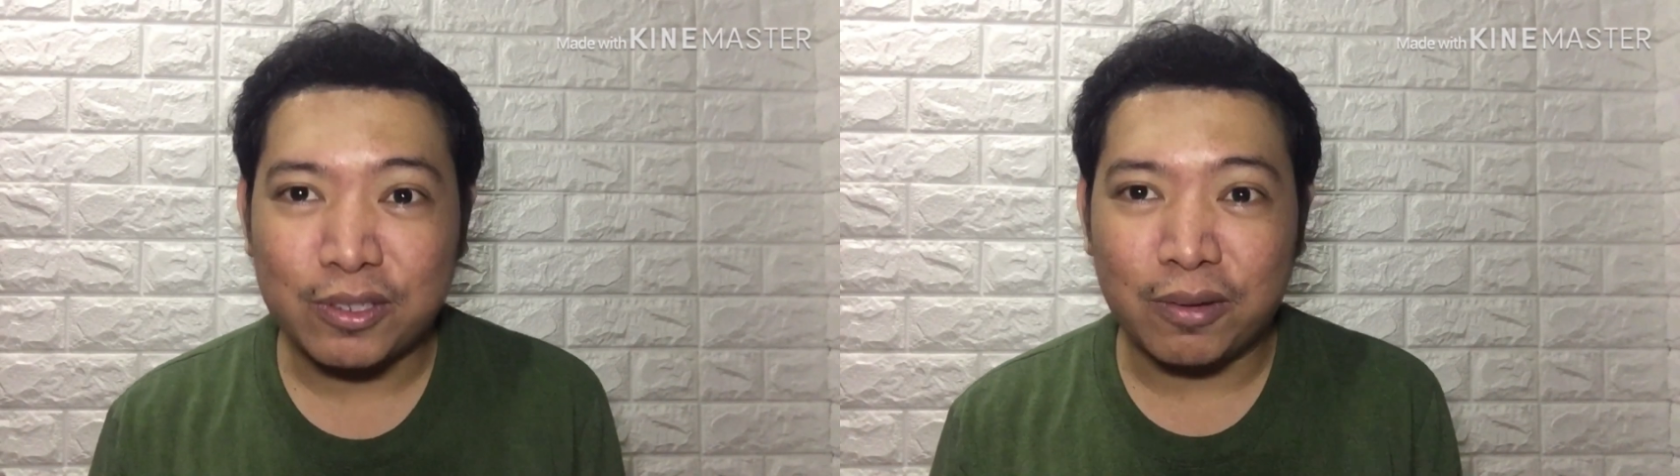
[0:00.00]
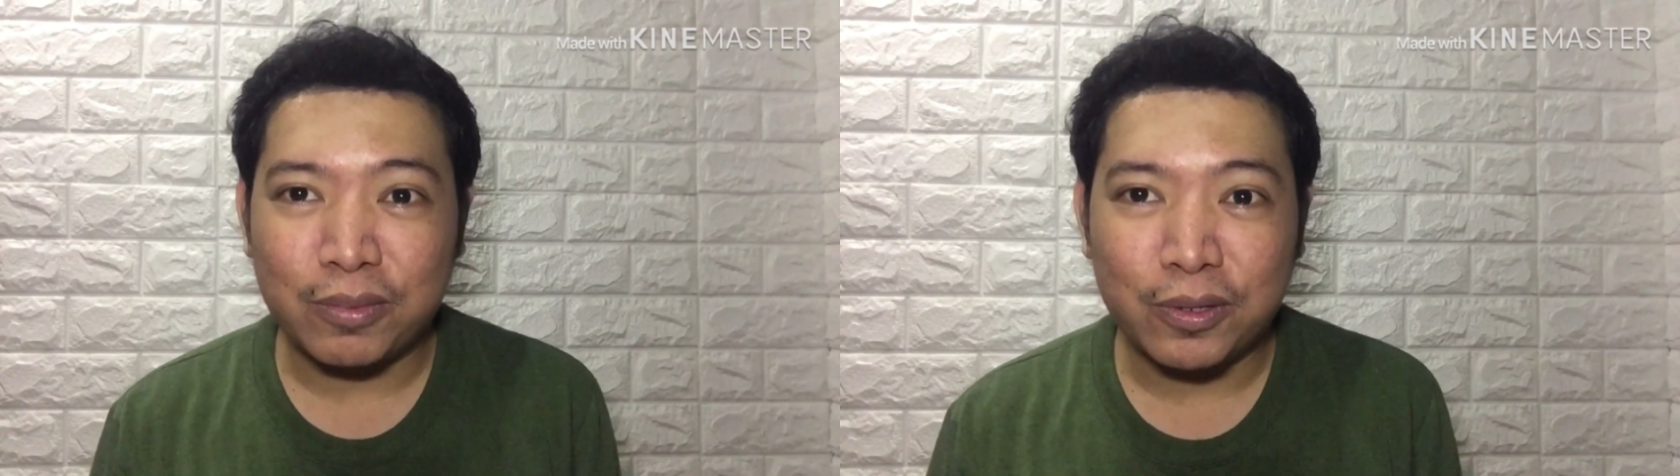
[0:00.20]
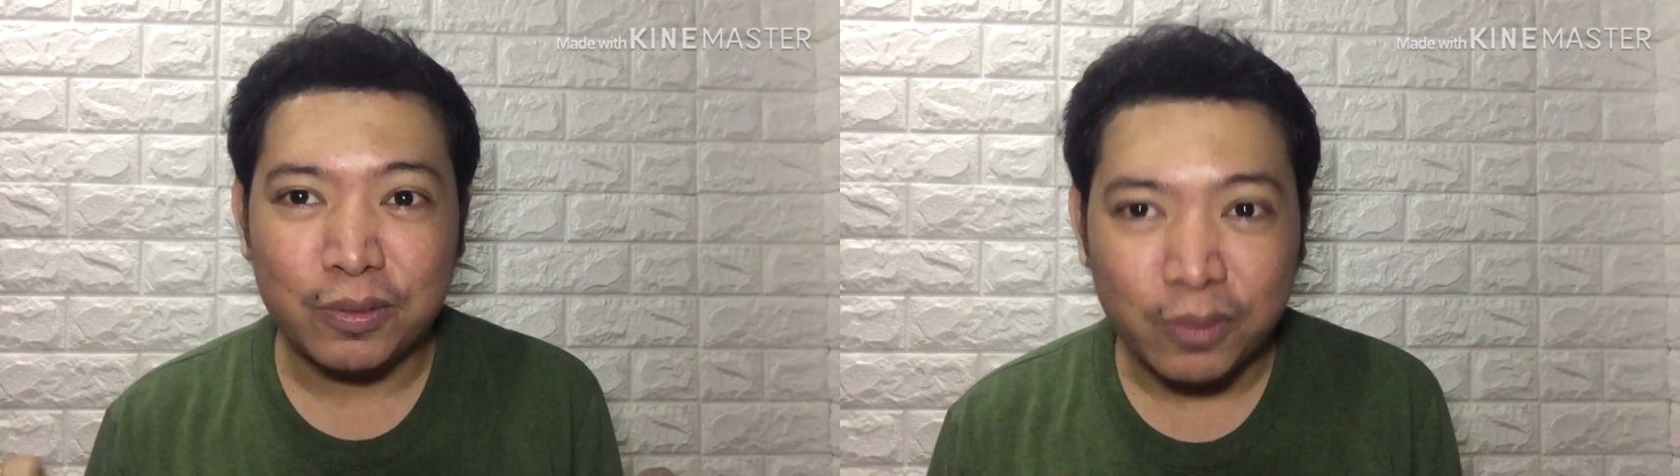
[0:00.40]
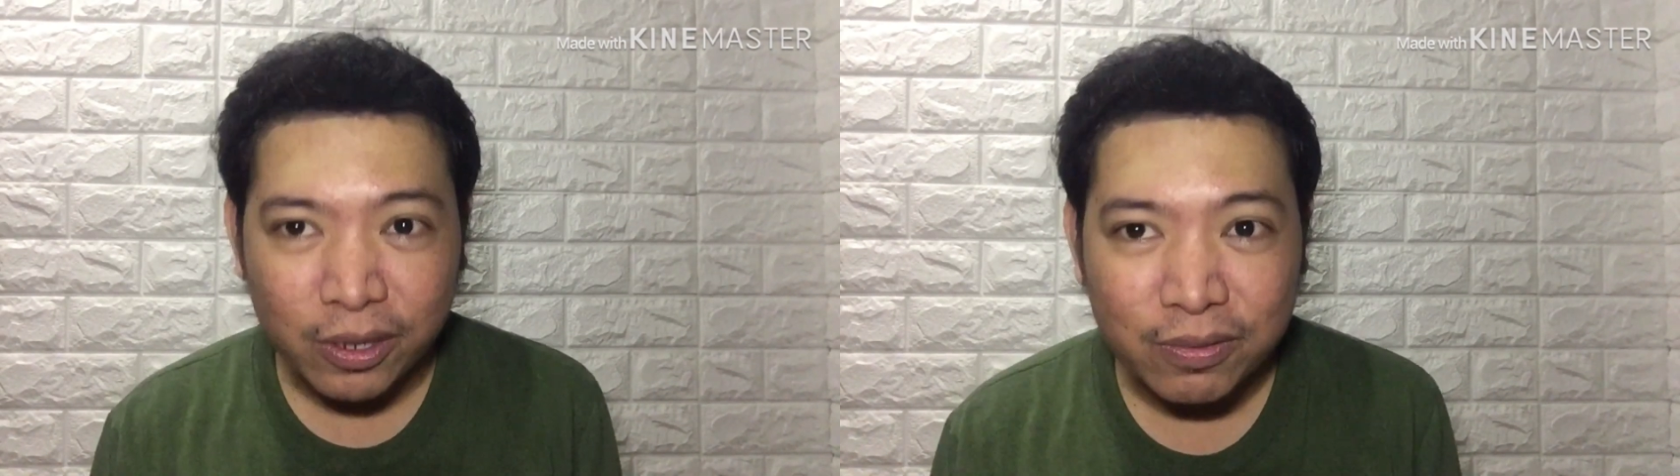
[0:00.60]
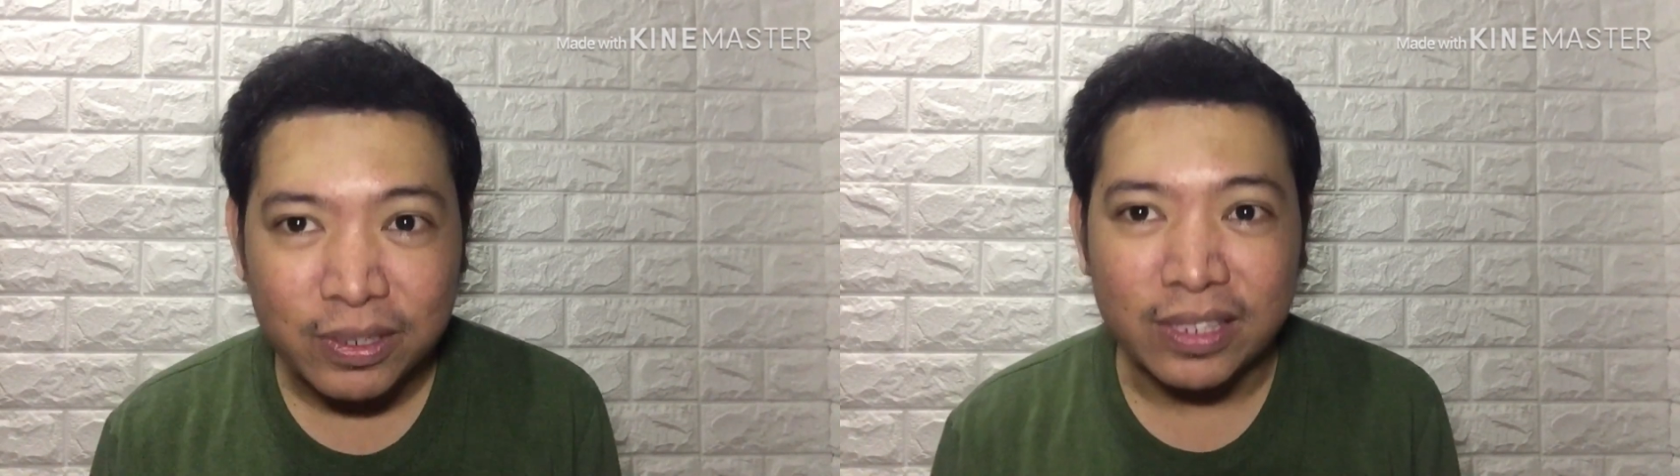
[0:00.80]
to upload
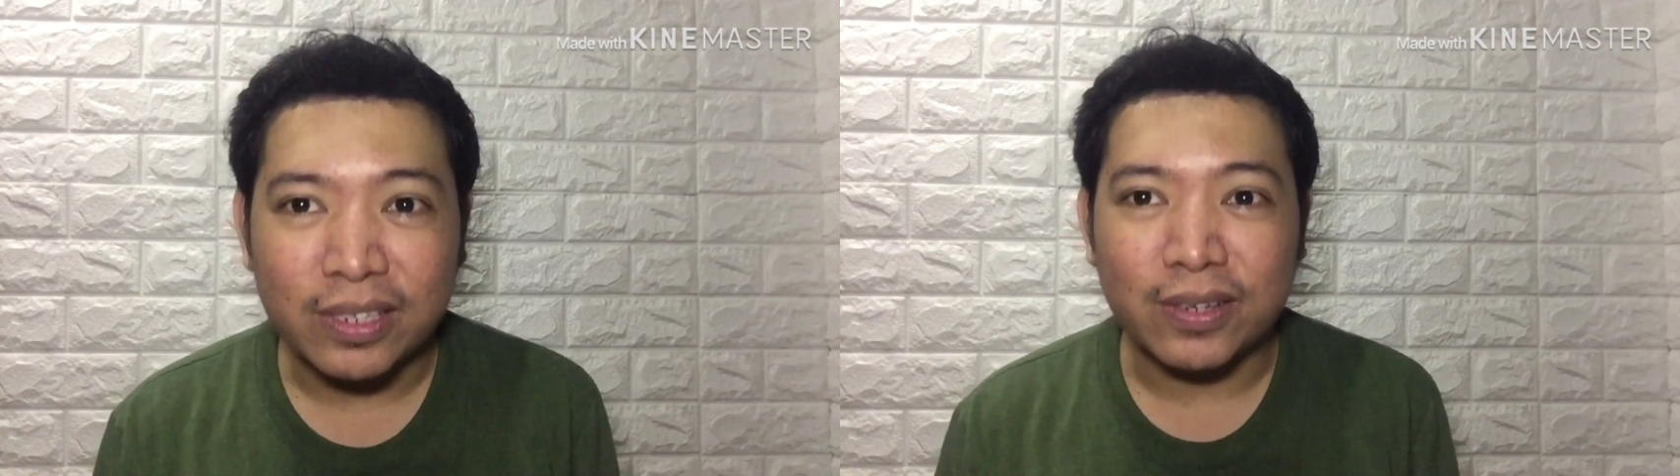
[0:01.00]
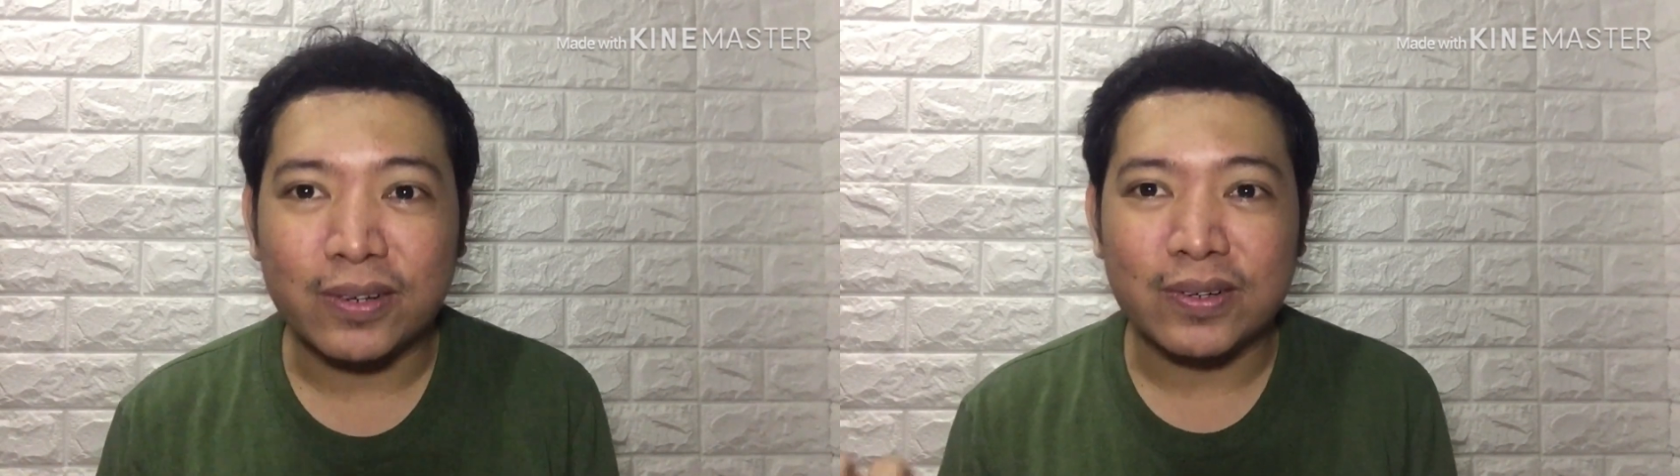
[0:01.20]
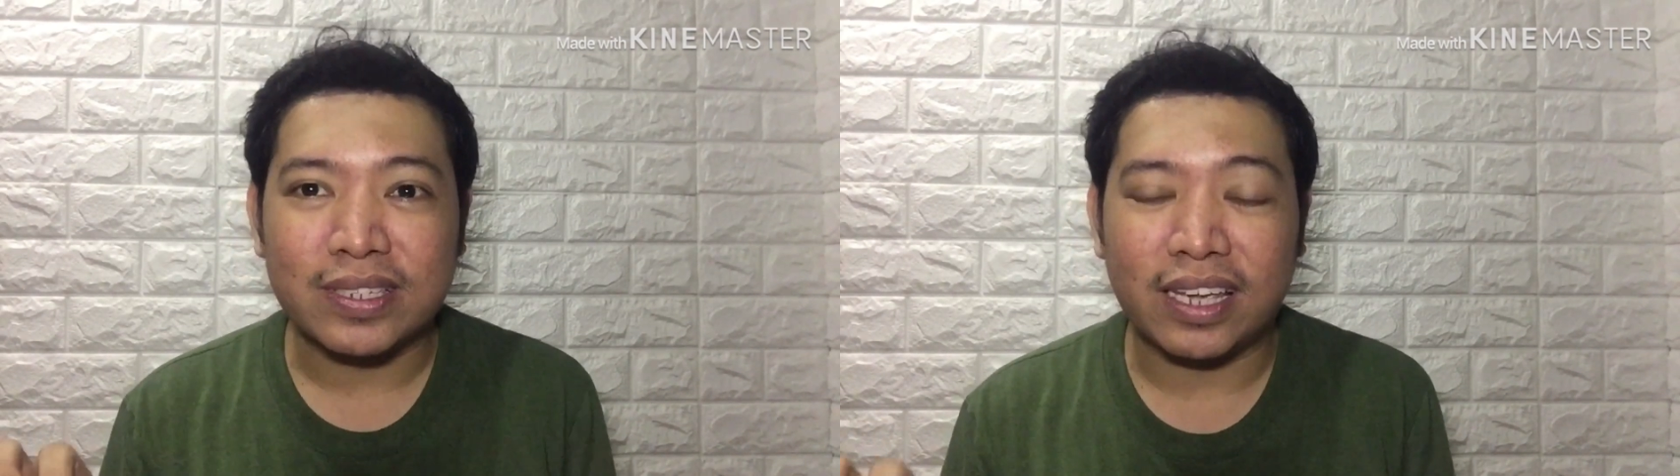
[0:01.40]
more videos.